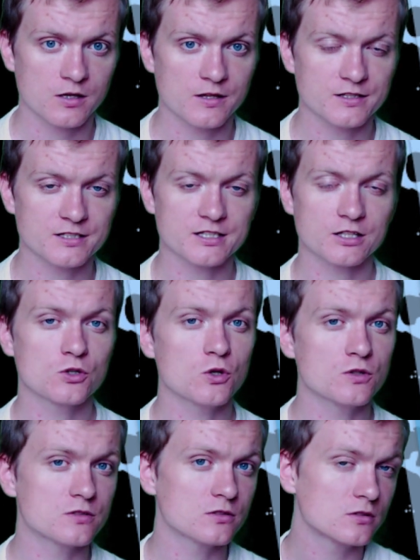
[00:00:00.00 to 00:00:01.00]
This is a
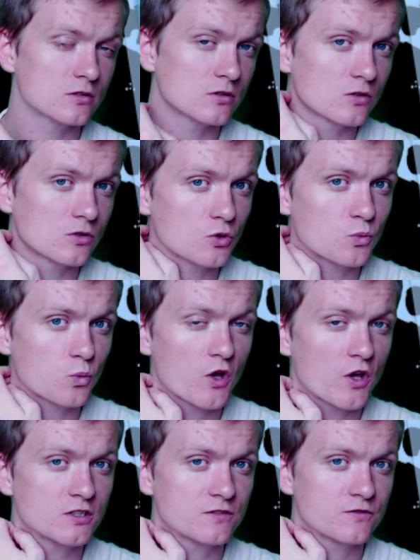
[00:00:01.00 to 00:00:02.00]
good words